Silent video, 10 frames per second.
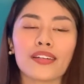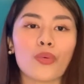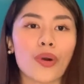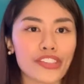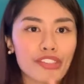
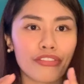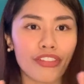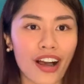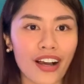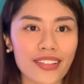watch
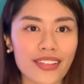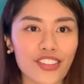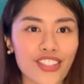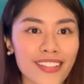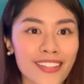vlogs
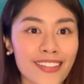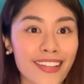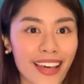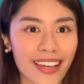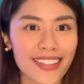such as
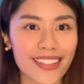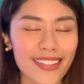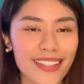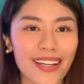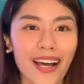this,
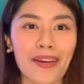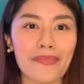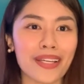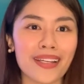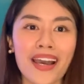I
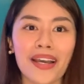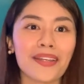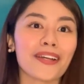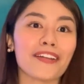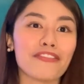mean,
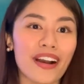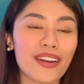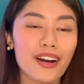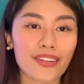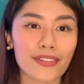you can find
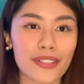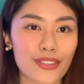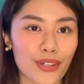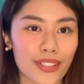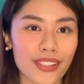other
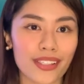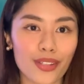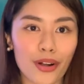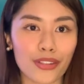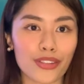resources
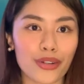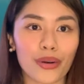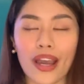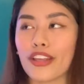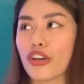
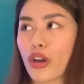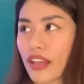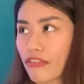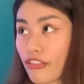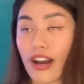also, and you
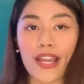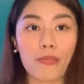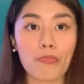can find